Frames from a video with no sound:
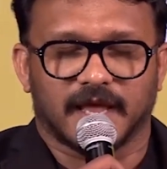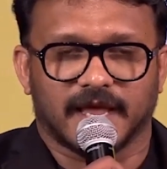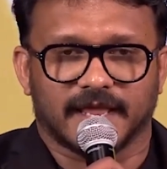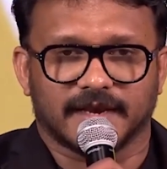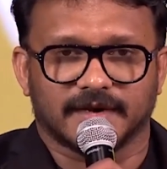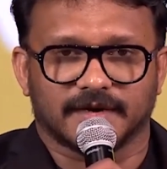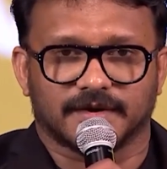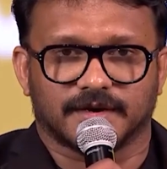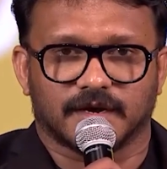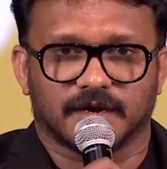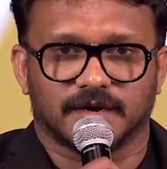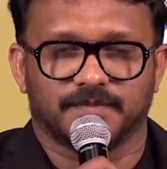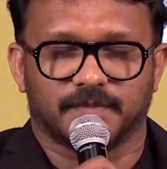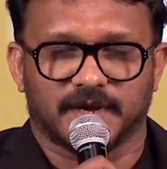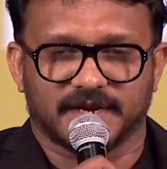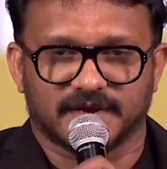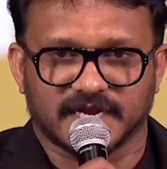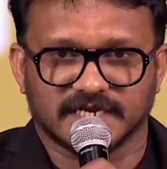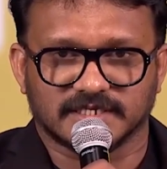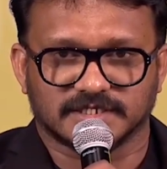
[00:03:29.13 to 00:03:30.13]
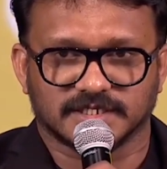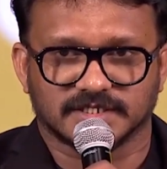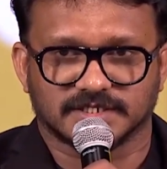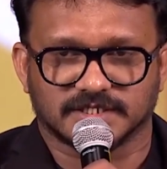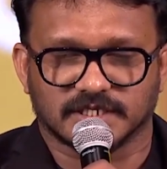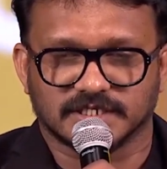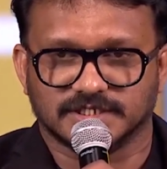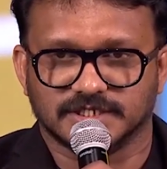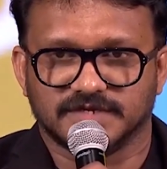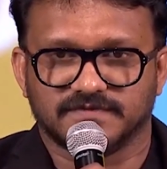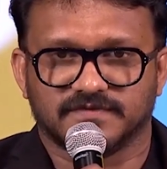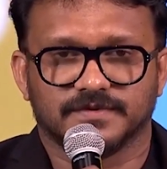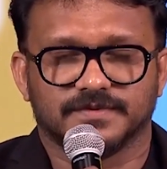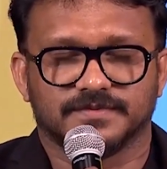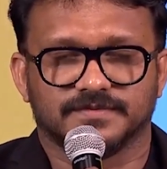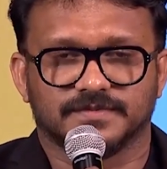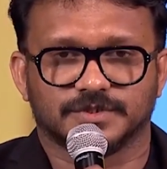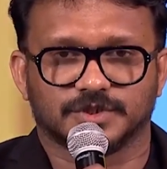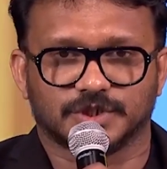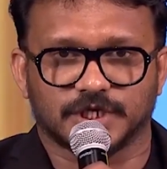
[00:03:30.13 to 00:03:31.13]
and uh, my writer, Sajeev
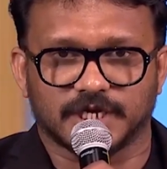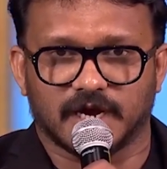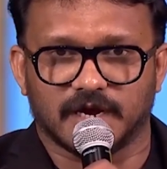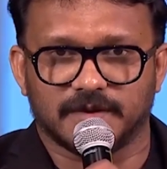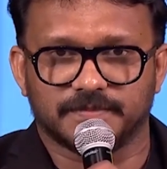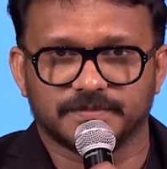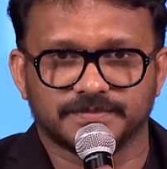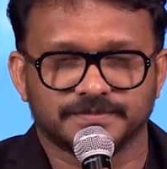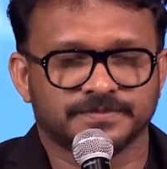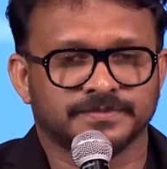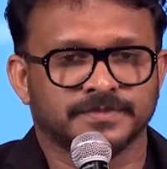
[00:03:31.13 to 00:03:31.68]
Shyam.